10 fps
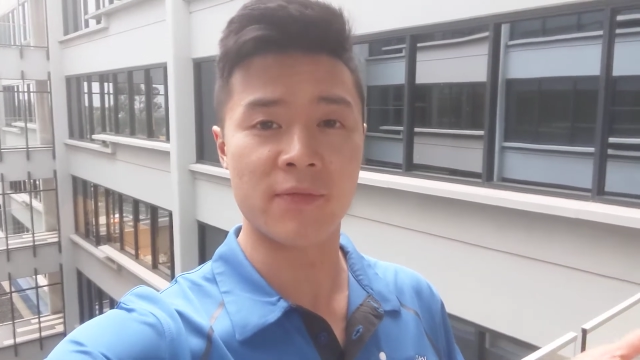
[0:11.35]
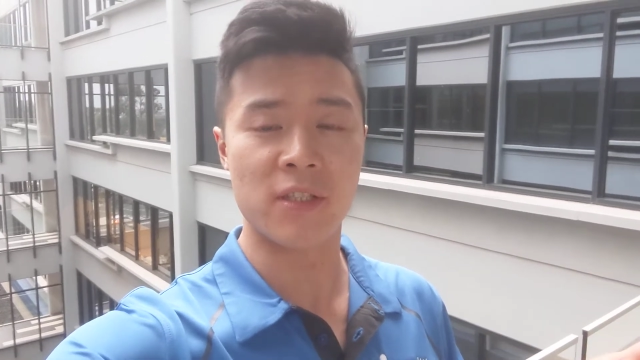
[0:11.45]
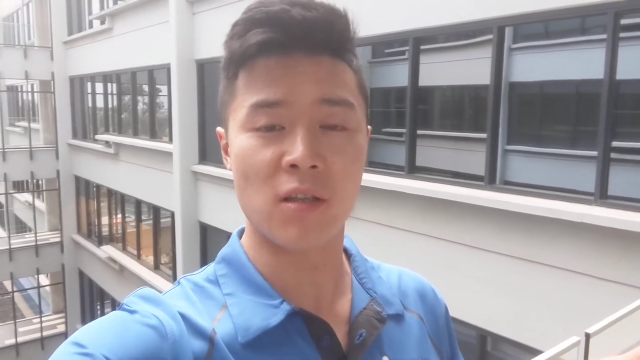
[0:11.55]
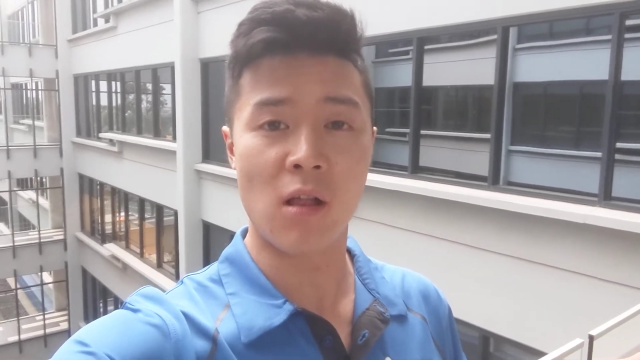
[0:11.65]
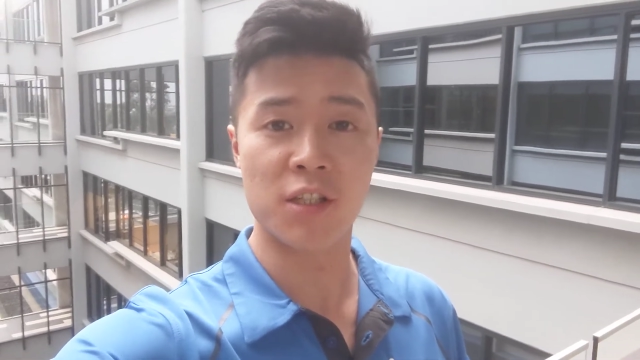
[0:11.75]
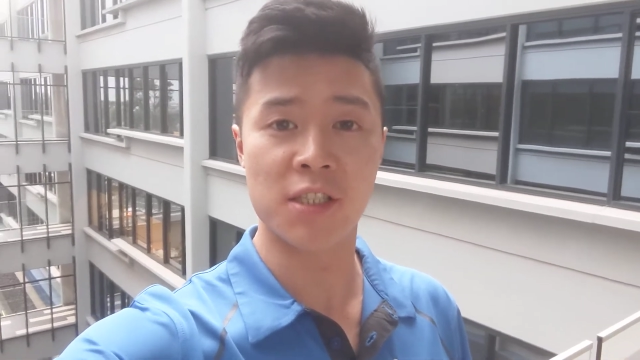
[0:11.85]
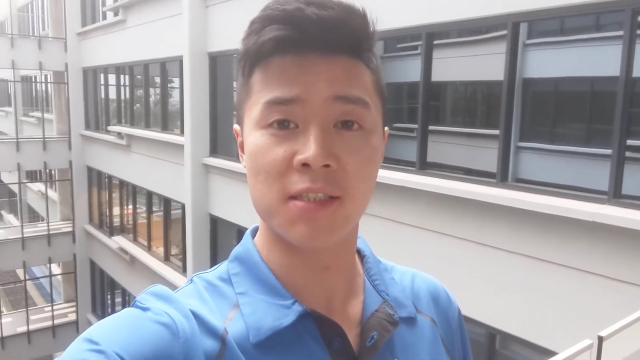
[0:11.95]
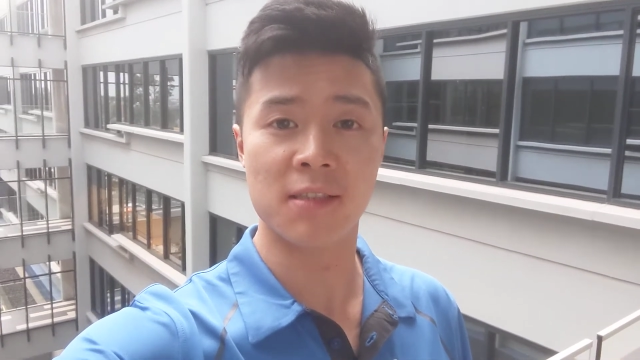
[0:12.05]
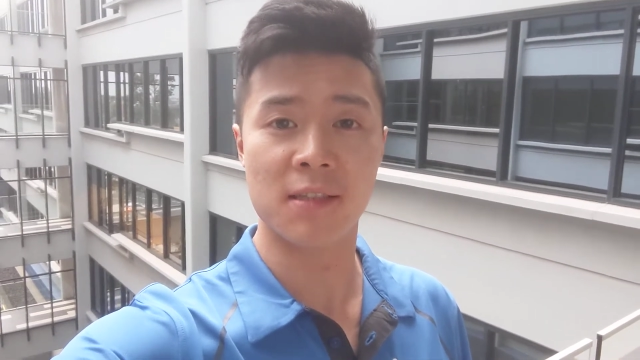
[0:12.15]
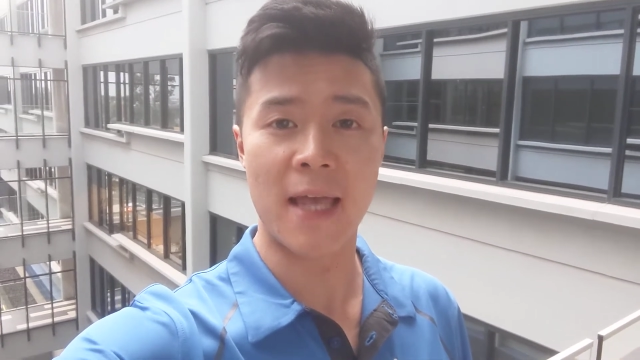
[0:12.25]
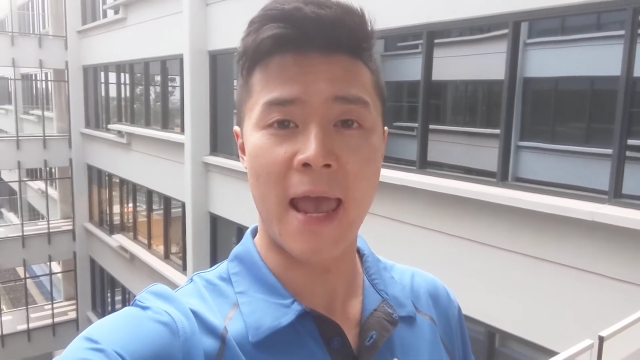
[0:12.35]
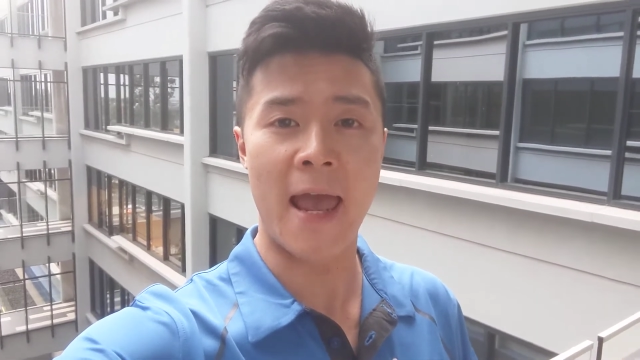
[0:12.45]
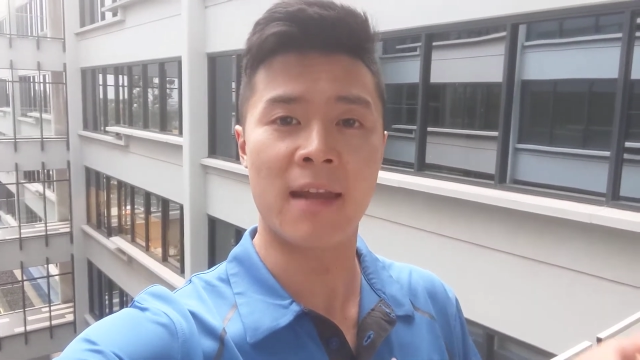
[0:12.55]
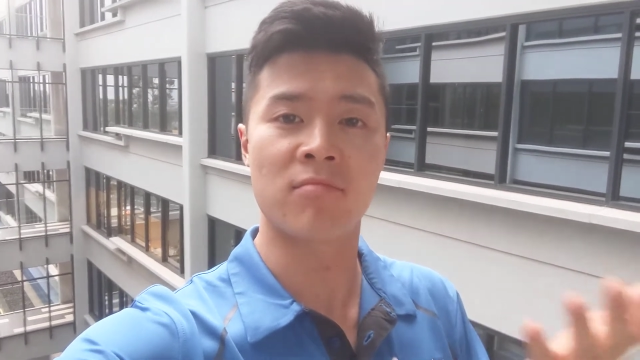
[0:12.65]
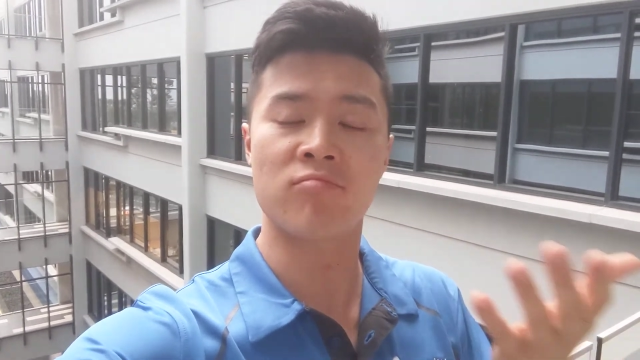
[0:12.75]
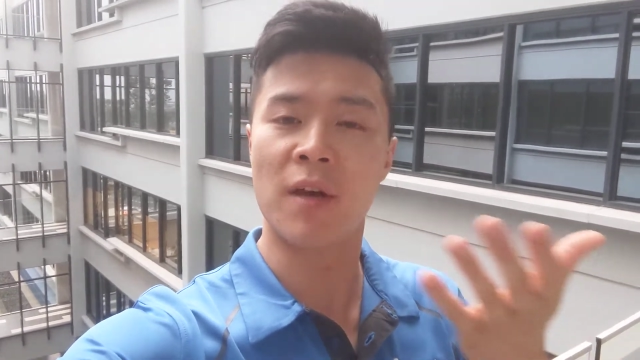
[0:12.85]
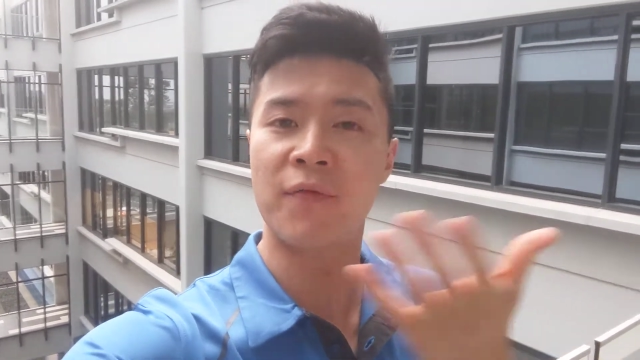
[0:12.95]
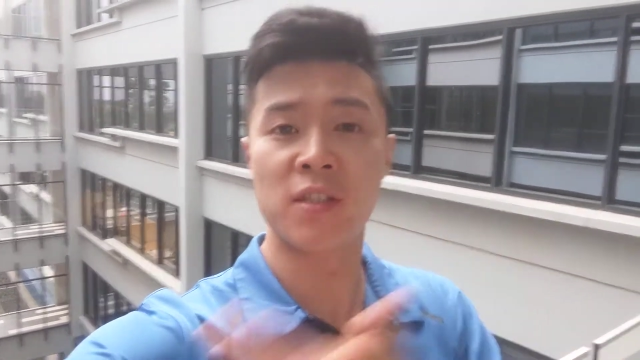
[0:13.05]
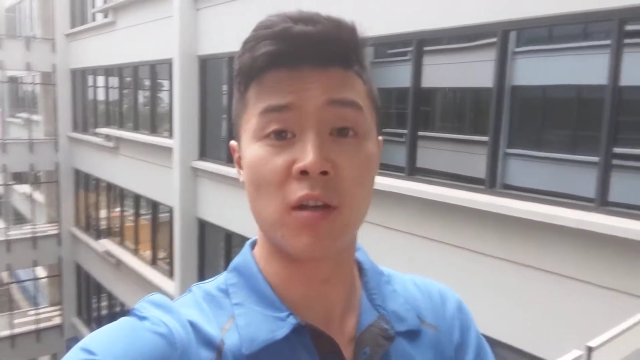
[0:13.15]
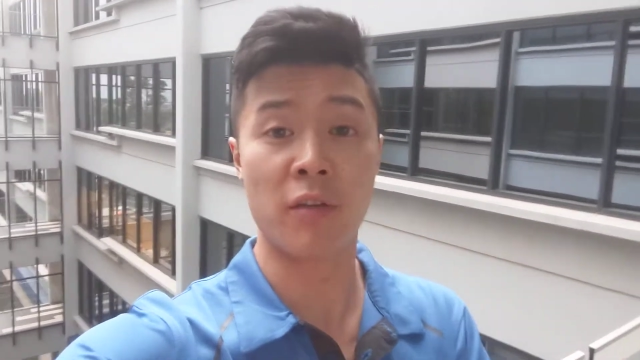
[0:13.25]
physiologist and a
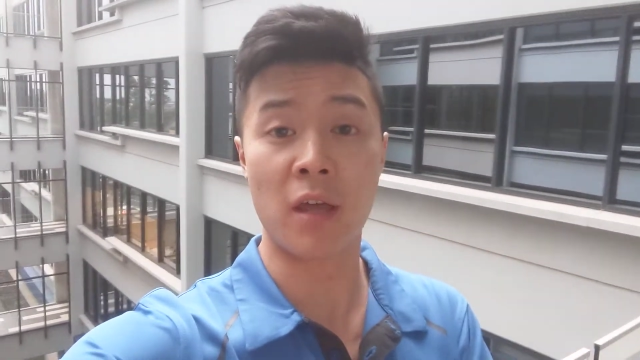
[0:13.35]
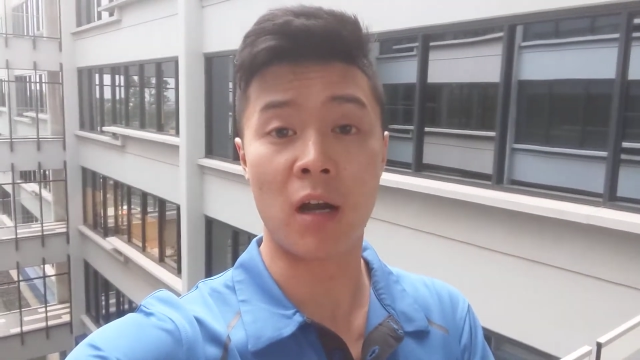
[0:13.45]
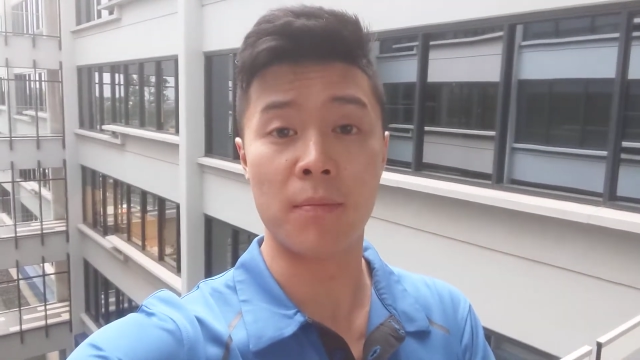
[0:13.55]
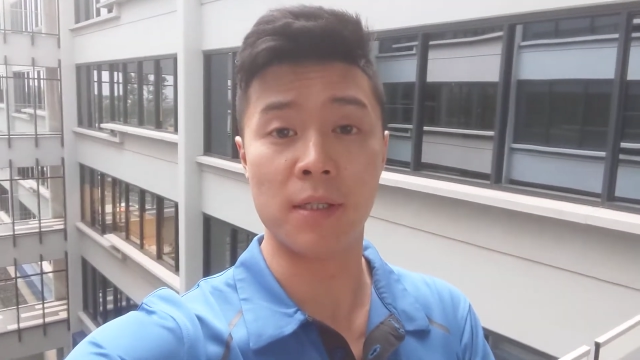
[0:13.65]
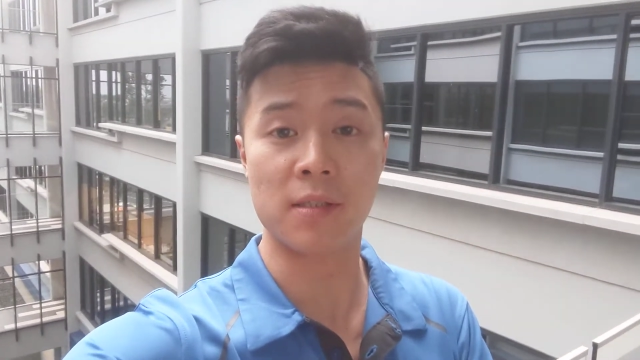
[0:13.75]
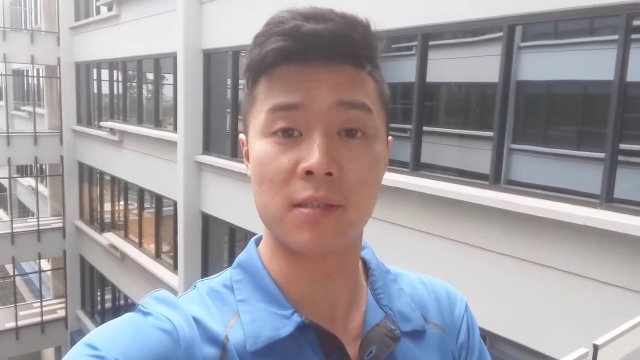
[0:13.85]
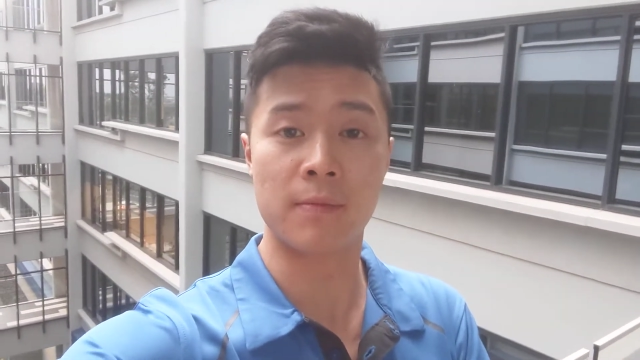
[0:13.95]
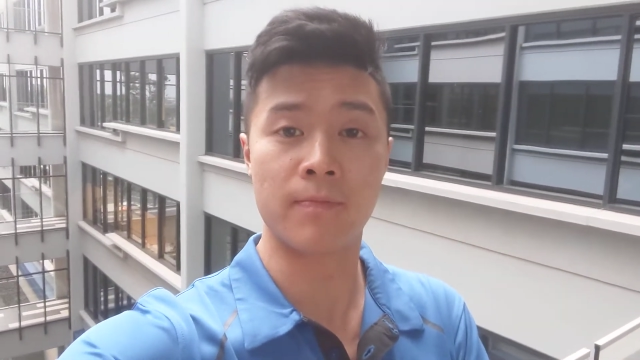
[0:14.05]
physiotherapist?